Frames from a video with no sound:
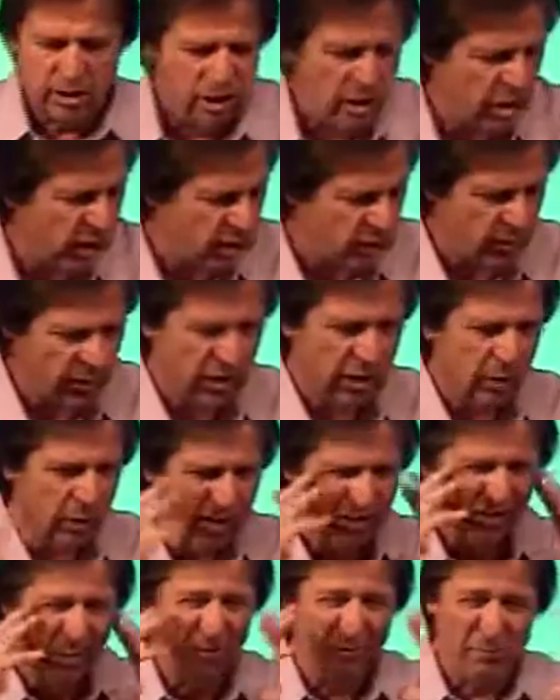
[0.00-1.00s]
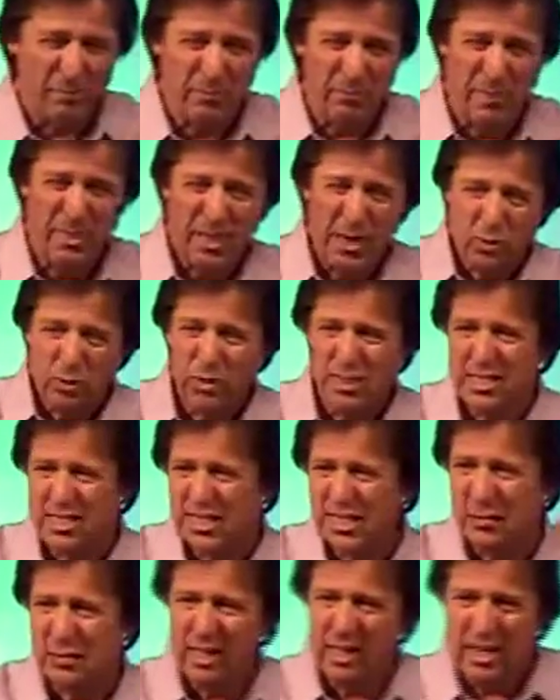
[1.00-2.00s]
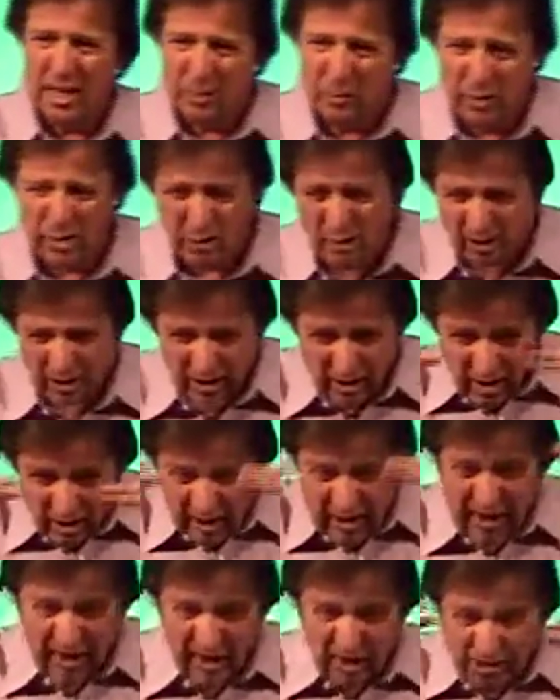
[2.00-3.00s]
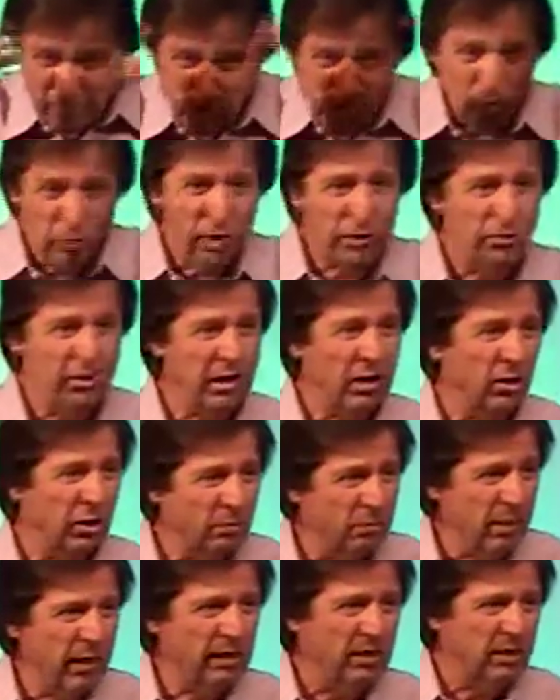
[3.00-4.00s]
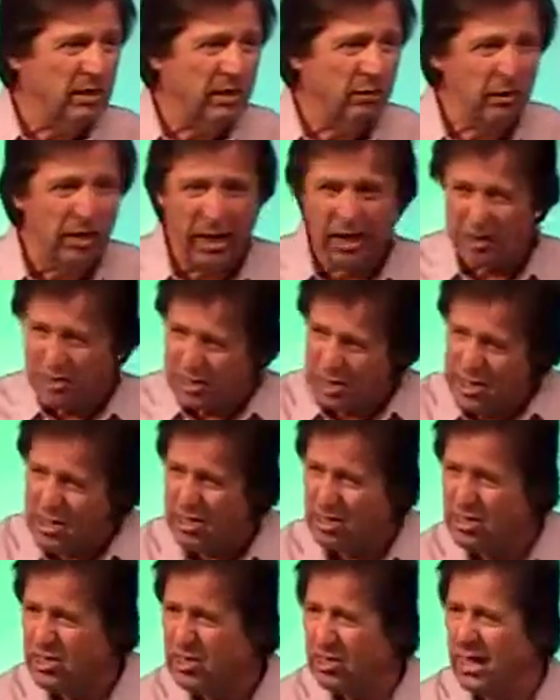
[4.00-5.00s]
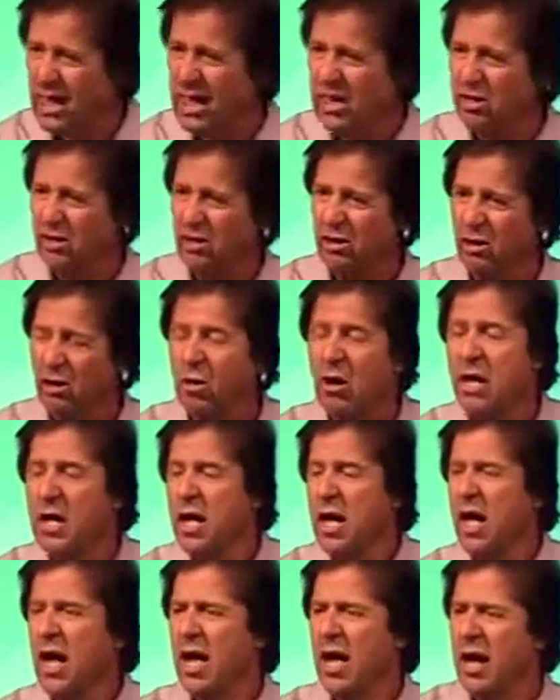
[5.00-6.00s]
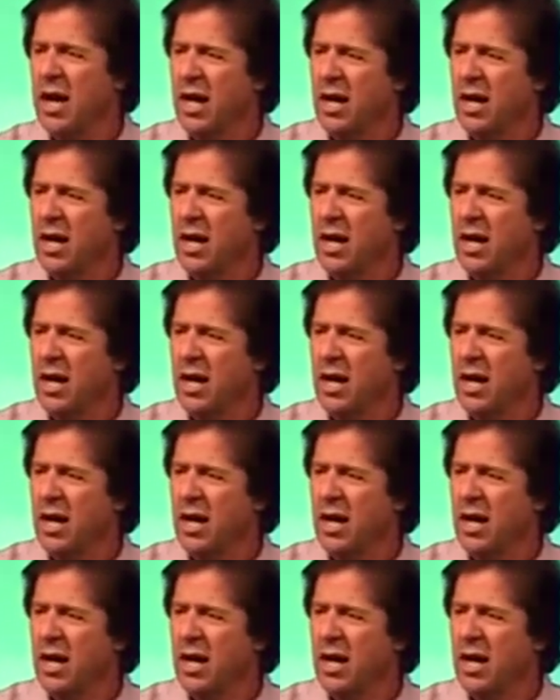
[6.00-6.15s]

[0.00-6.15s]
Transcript: touch, we tell, we, we, we, we see, we, we, we kind of compute everything on the basis of what our senses say, you know. Uh,